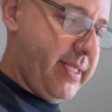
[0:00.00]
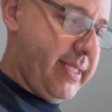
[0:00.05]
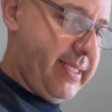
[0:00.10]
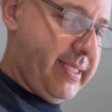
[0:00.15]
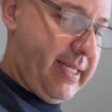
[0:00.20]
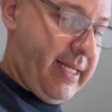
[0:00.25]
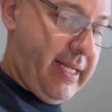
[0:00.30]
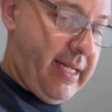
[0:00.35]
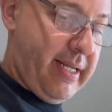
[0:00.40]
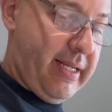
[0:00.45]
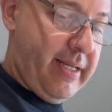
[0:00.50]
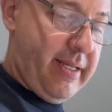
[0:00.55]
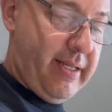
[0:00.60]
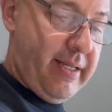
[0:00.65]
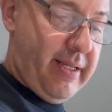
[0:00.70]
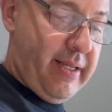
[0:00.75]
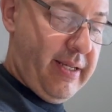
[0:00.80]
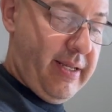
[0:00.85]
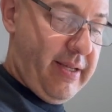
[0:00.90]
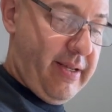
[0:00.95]
is a
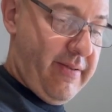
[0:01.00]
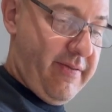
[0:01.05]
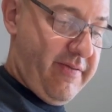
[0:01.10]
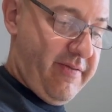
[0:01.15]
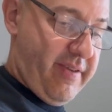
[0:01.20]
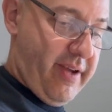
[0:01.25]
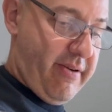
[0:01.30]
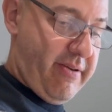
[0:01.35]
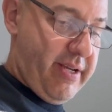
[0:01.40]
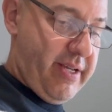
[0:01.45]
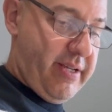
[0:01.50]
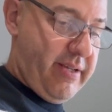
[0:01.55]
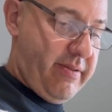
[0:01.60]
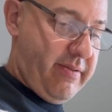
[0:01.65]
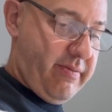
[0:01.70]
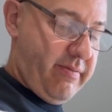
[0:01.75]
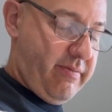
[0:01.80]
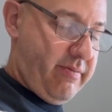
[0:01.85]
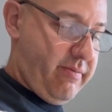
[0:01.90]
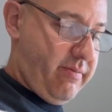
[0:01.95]
very
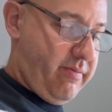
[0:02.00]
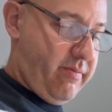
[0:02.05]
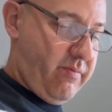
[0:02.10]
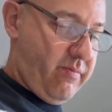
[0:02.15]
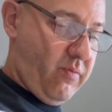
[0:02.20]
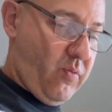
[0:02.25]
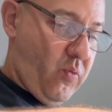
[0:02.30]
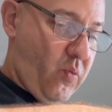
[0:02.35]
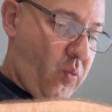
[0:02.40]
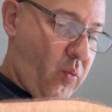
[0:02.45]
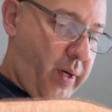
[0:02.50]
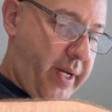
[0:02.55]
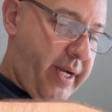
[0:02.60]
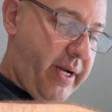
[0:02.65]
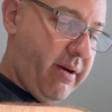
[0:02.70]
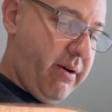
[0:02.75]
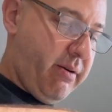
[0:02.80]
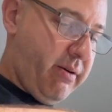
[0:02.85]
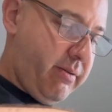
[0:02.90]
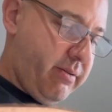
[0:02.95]

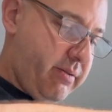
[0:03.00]
rare